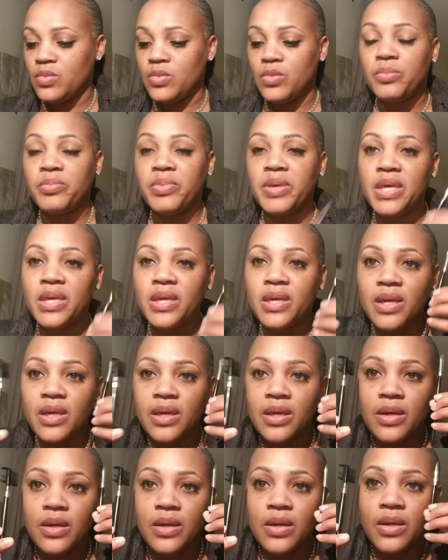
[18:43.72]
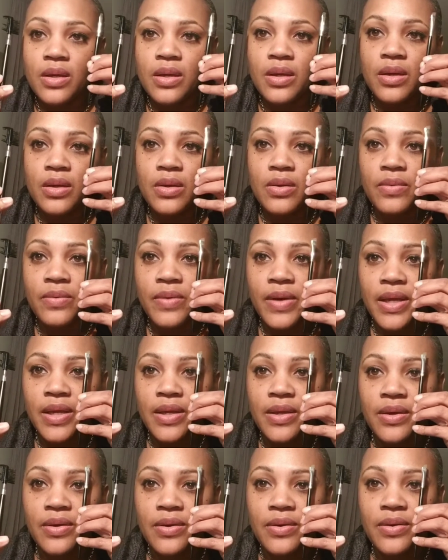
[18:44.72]
will peak,
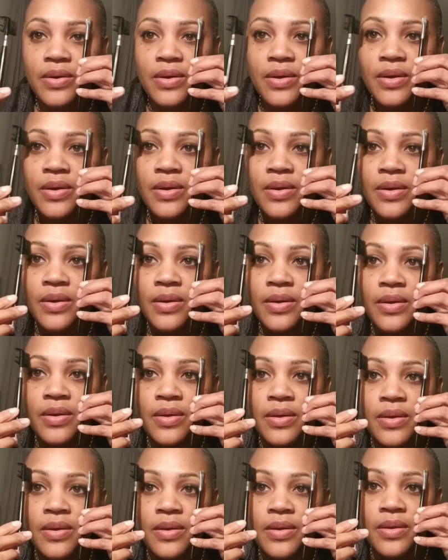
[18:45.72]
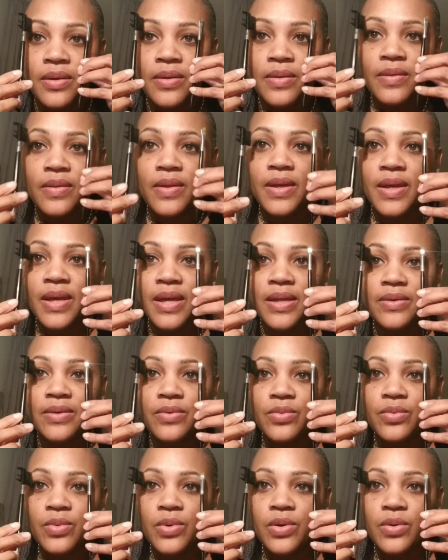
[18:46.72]
right here. They
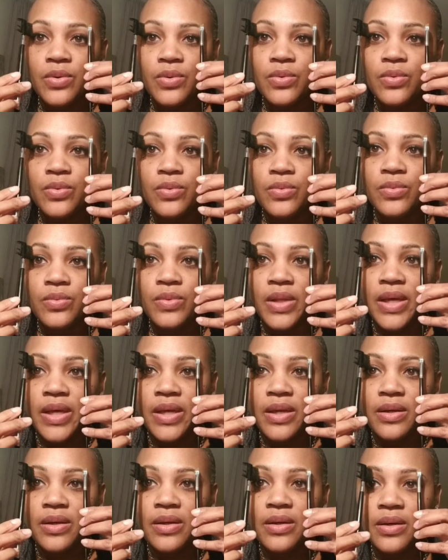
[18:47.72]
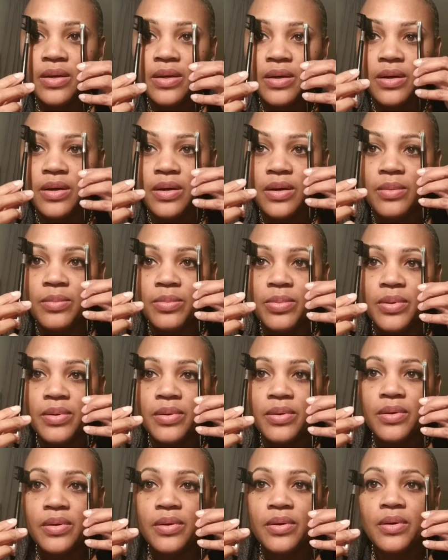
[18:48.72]
kind of grow like
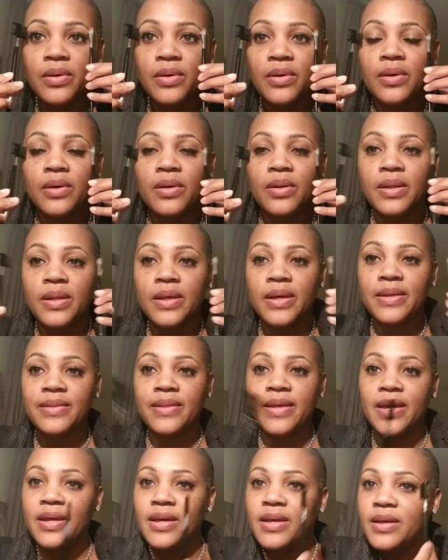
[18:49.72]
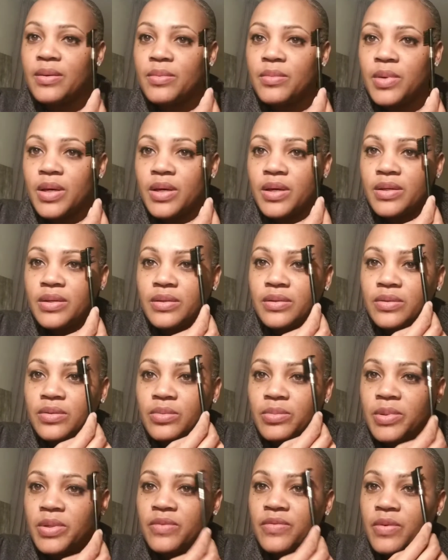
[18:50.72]
up, like that, at a
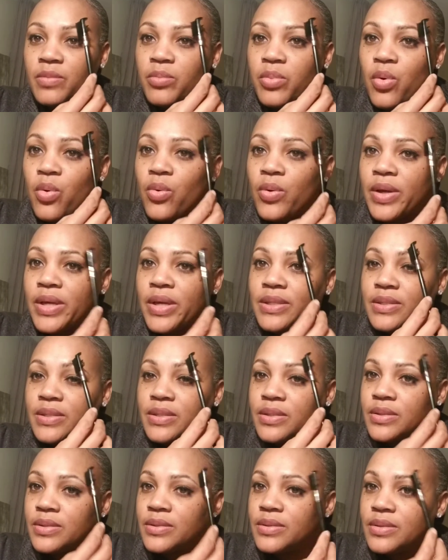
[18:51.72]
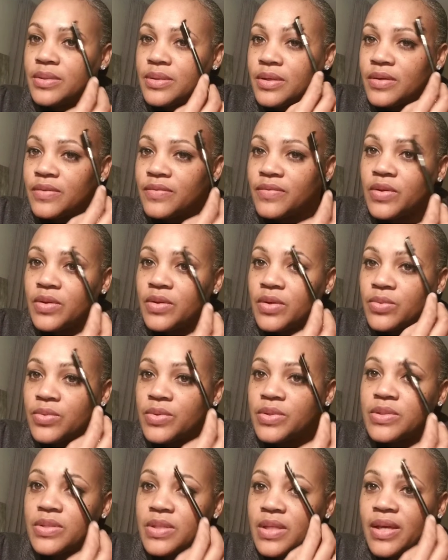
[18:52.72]
little bit of a point, if you
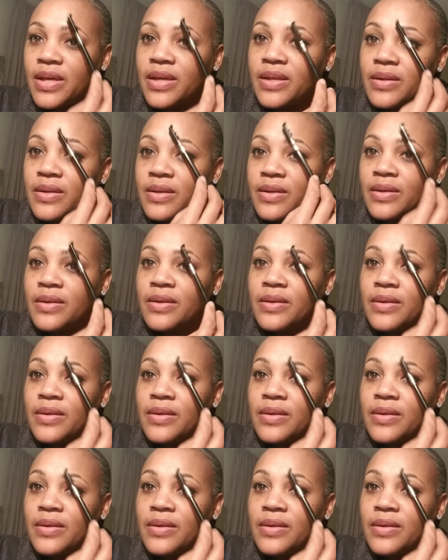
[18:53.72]
notice that.